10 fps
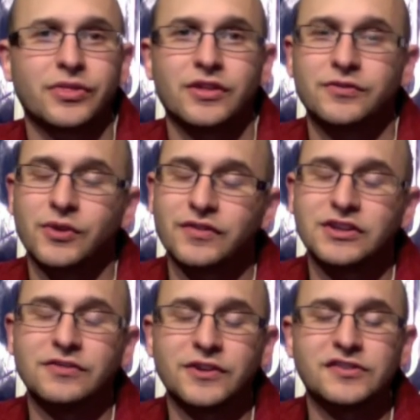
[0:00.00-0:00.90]
If you have a
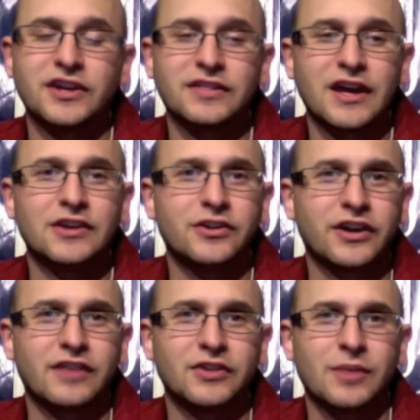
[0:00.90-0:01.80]
defense like that, you're going to
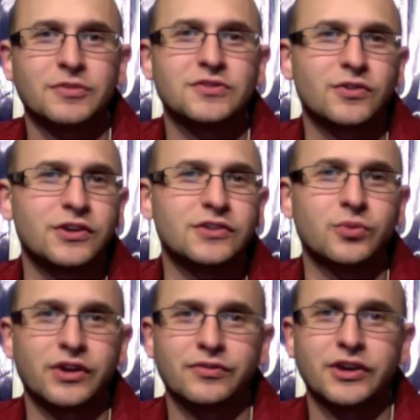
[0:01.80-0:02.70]
have an opportunity to
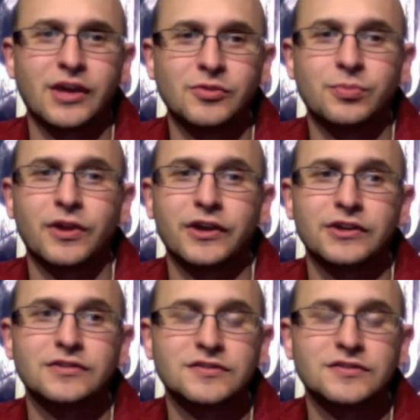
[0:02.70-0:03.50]
win every game you play in.